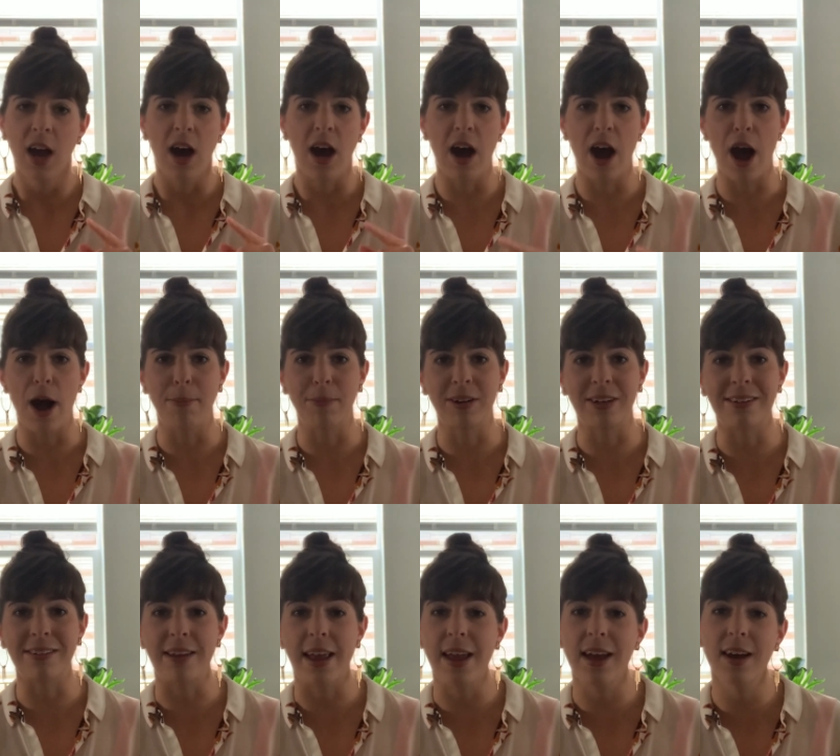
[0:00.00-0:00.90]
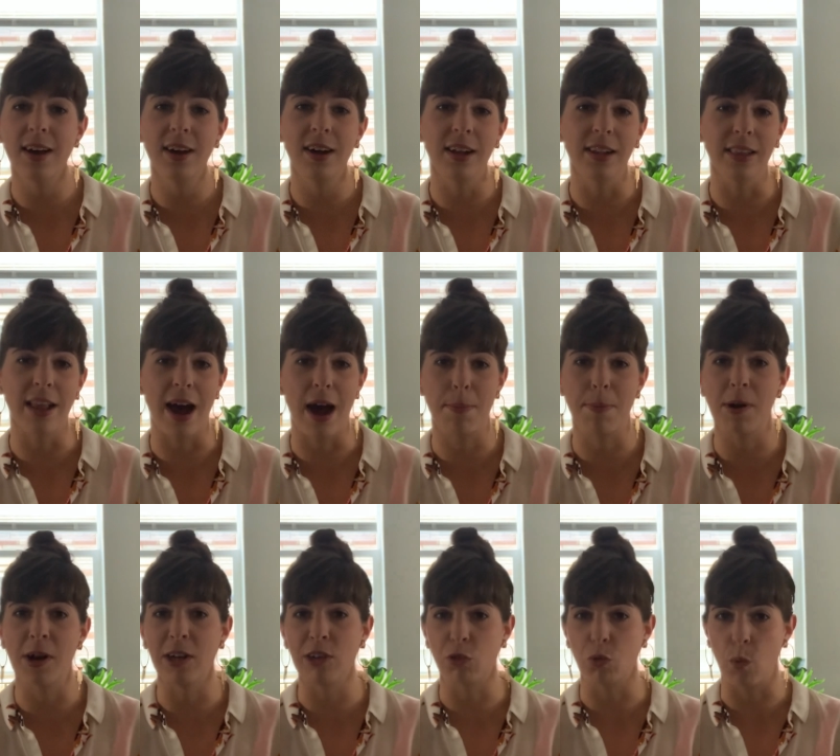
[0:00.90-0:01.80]
Condega,
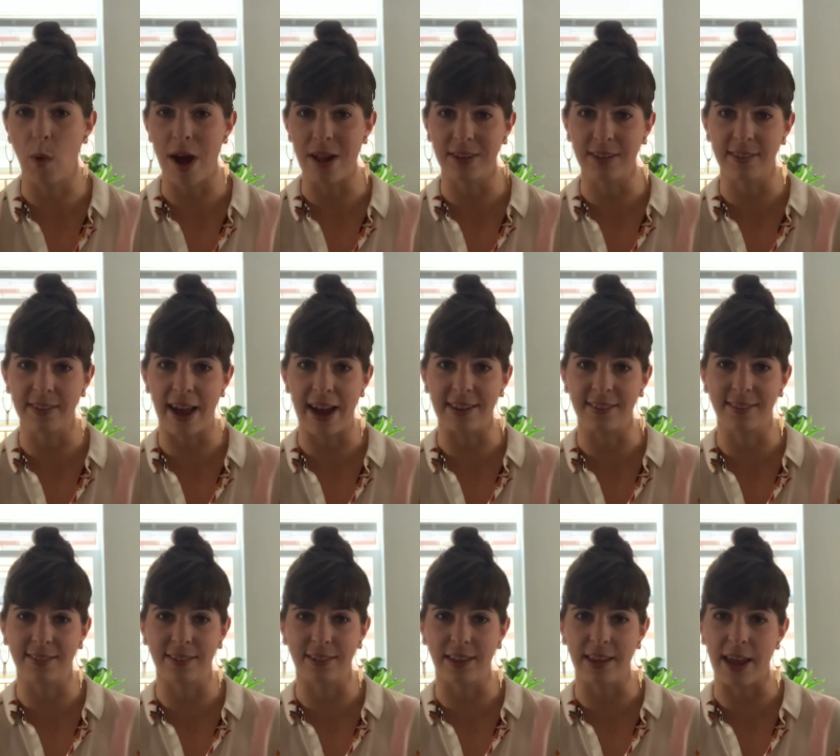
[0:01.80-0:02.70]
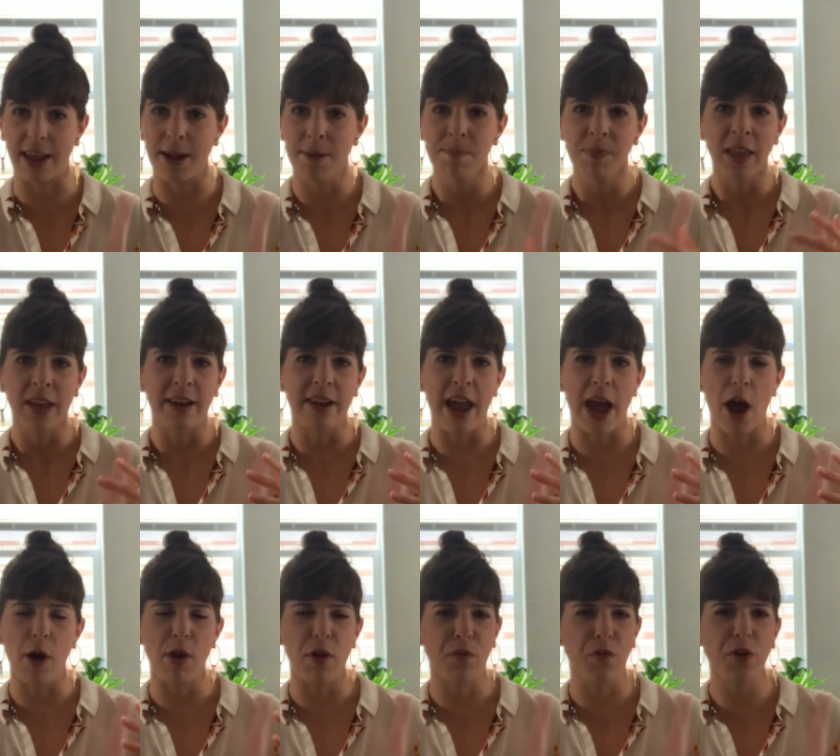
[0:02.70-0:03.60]
Jalapa, as well as Esteli.
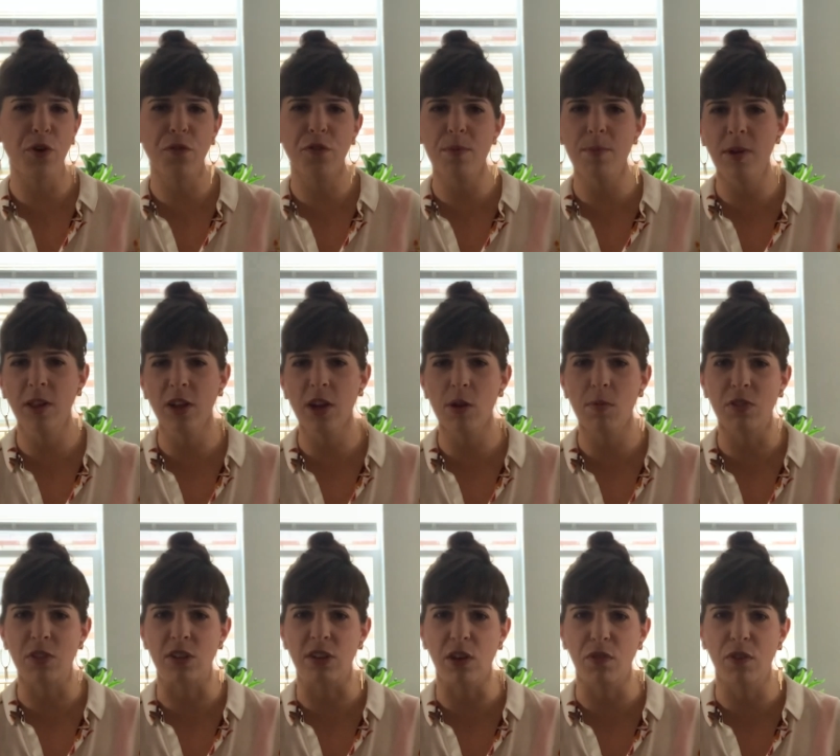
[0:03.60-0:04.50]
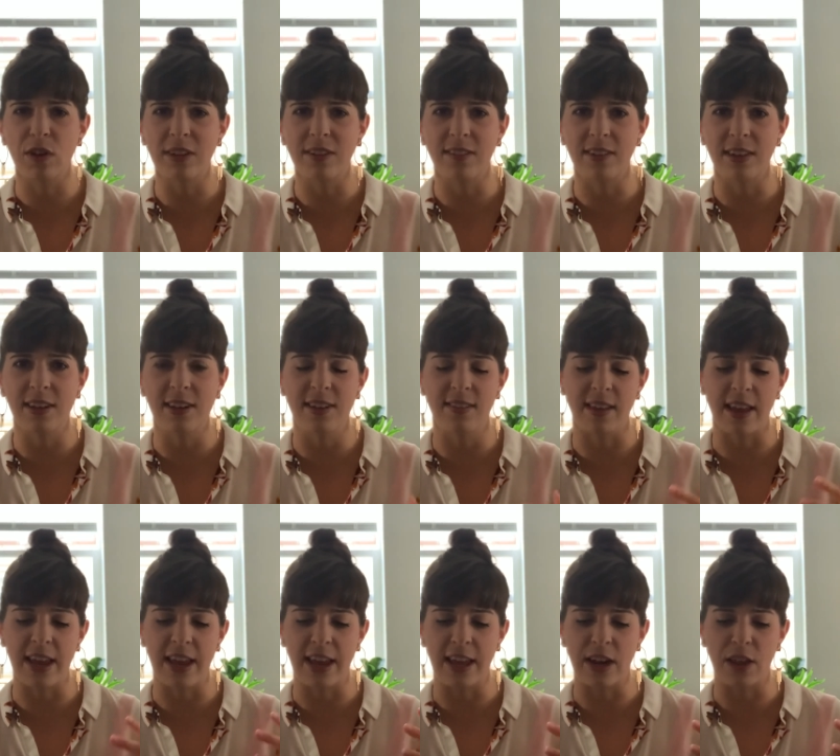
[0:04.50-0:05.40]
Now, if you're familiar with the differences
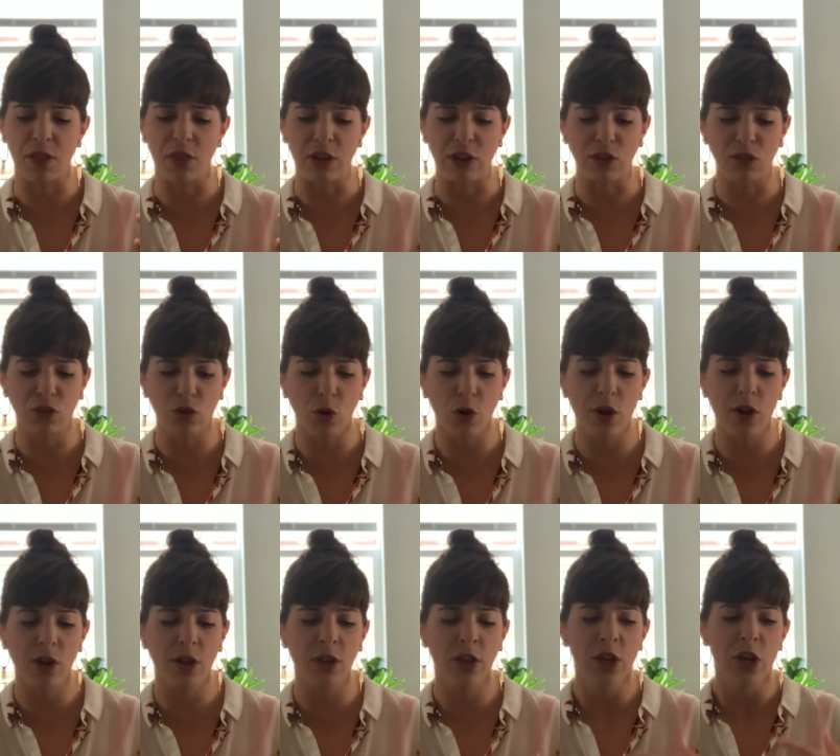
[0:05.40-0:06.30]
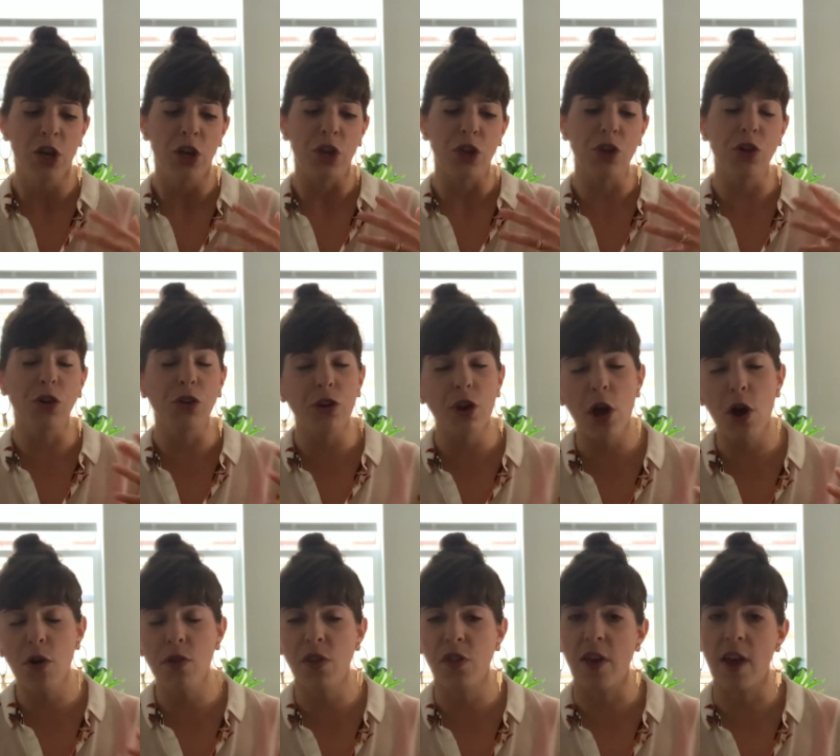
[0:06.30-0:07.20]
in the soil, you'll
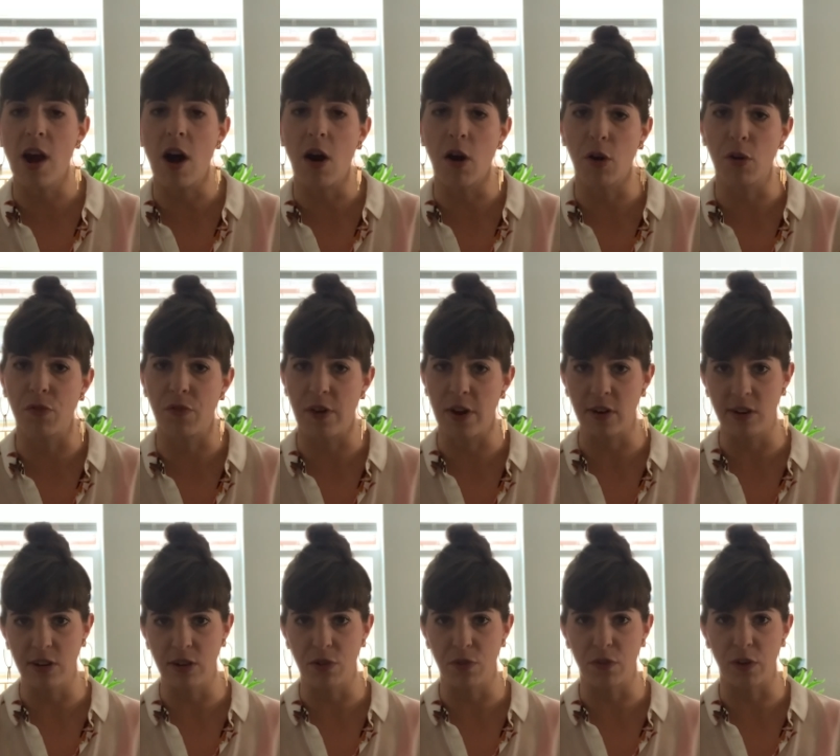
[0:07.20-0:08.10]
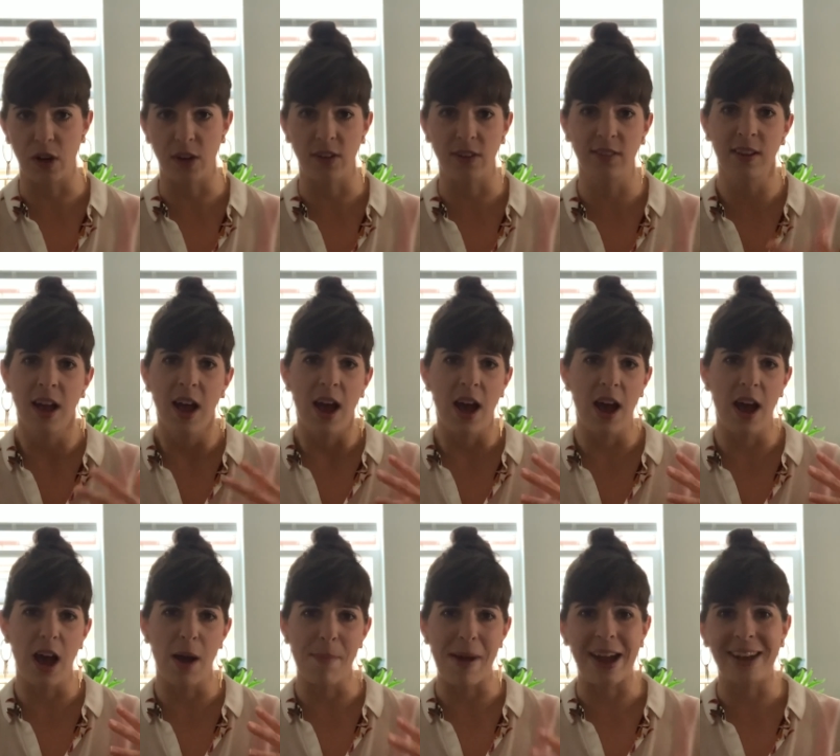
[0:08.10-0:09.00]
know that they are very diverse.
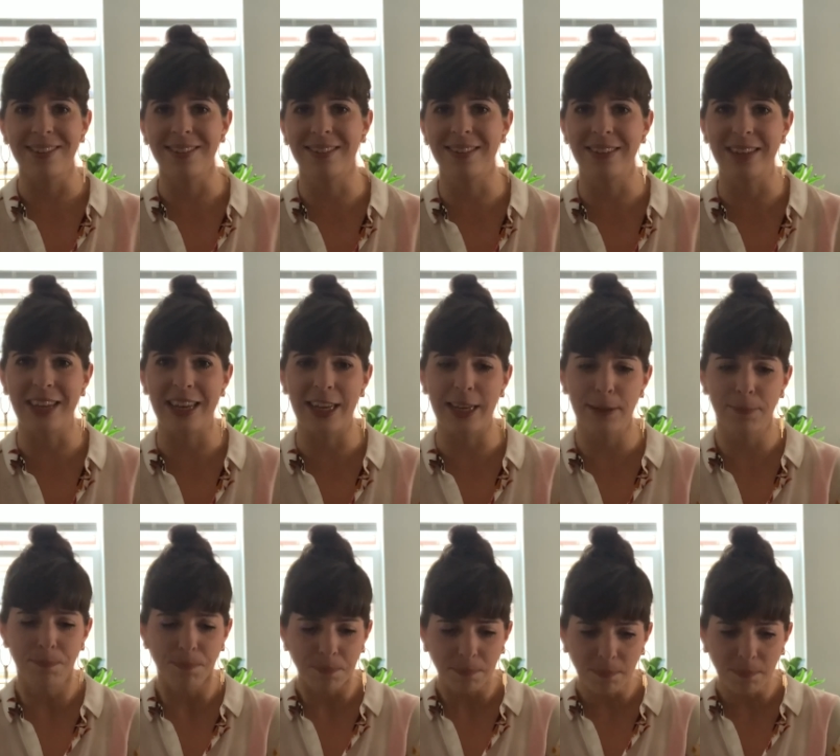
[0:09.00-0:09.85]
Esteli